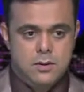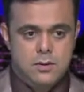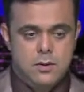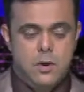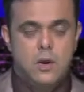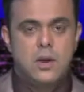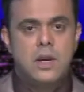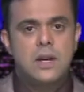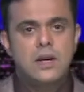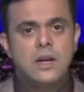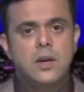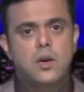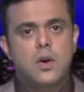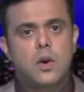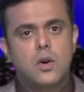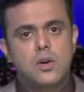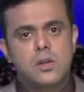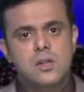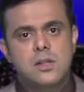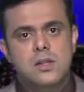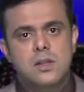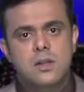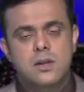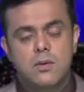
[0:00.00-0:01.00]
Or
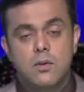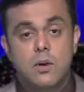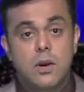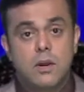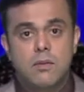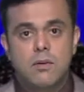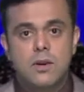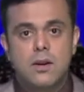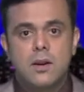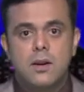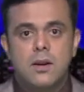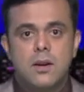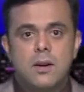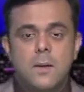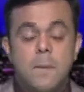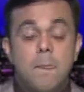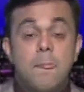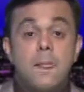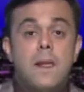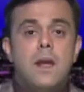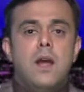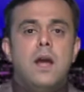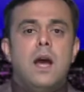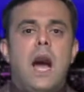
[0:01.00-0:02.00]
intercourse, whatever.
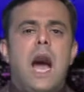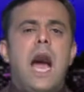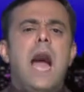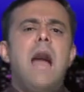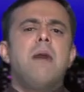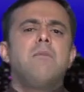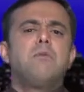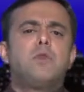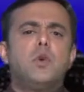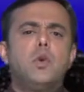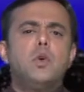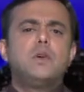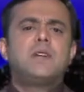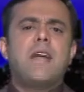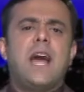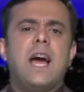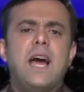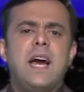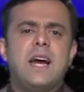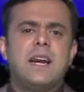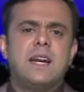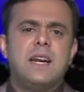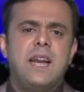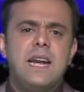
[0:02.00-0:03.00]
I'm too
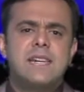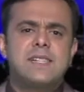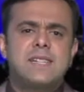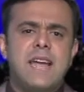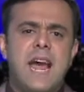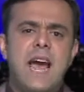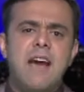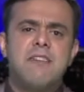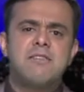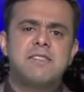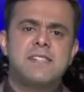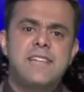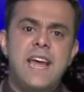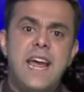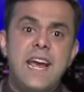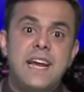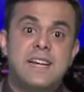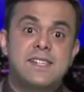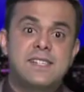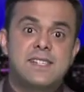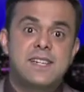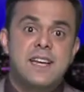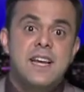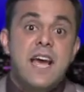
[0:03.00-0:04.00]
tired, let's have
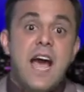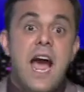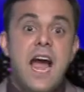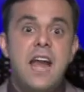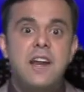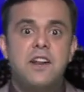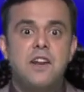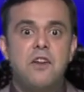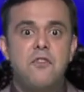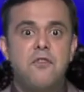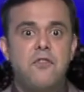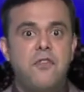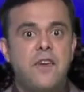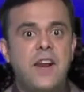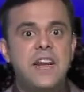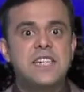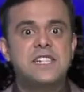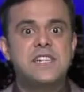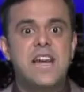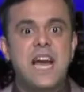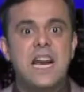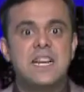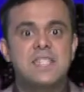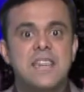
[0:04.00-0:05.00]
sex and
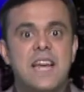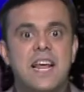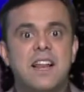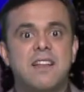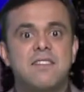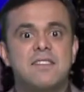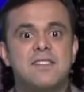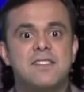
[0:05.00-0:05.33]
refresh ourselves.